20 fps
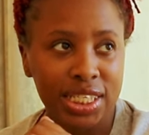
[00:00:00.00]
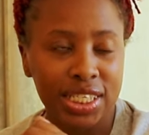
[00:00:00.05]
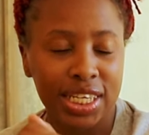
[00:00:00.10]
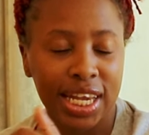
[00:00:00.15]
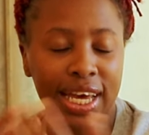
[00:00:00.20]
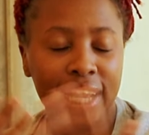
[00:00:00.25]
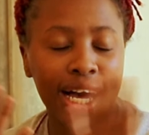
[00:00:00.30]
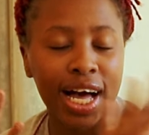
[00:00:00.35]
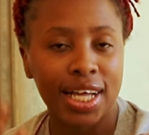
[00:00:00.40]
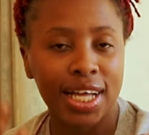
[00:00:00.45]

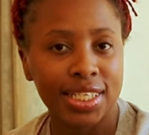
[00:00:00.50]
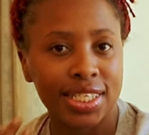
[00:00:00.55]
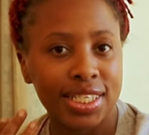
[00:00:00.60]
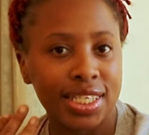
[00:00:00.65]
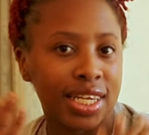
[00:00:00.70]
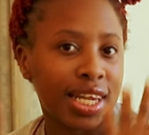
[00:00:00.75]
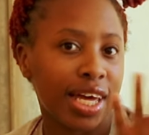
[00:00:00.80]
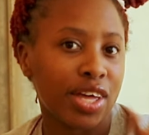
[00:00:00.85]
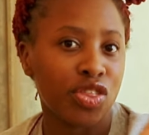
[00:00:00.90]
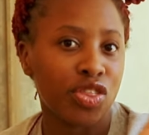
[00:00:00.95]
like us and
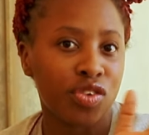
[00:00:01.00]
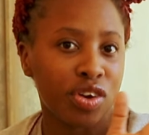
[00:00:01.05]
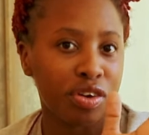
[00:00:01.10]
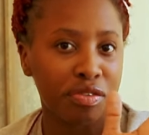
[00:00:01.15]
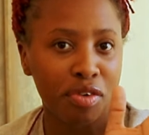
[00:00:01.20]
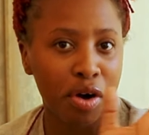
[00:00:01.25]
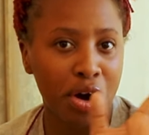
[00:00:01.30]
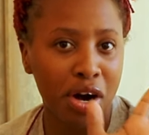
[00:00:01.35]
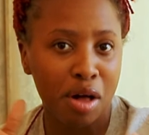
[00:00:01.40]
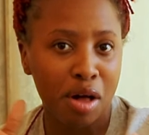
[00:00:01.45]
like three of
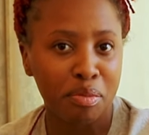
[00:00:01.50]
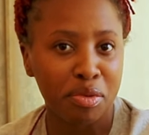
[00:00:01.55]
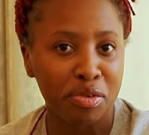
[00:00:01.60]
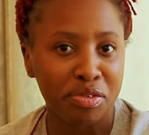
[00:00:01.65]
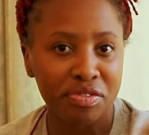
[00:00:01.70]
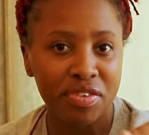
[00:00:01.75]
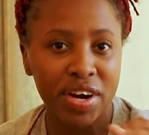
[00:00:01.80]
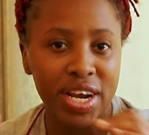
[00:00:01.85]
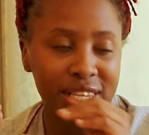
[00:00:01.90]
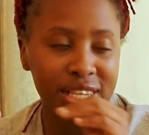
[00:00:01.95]
our couple
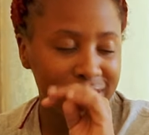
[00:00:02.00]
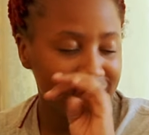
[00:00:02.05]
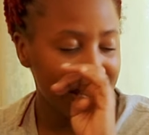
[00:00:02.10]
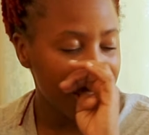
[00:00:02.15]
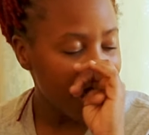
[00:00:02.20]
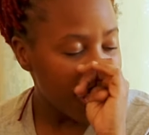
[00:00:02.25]
friends.